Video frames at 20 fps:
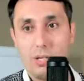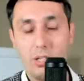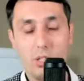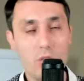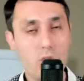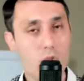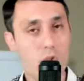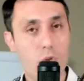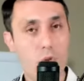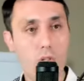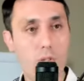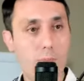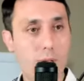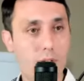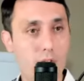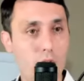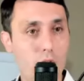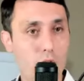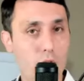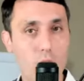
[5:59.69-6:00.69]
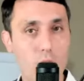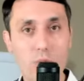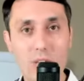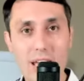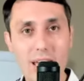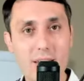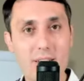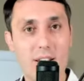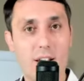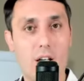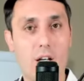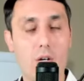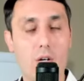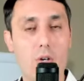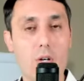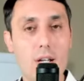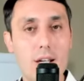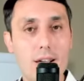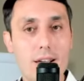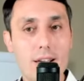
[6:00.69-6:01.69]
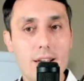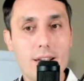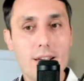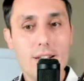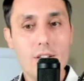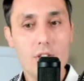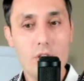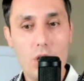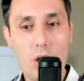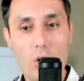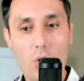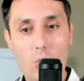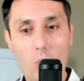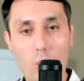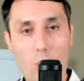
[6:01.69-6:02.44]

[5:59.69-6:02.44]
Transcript: but you joined about two days ago. So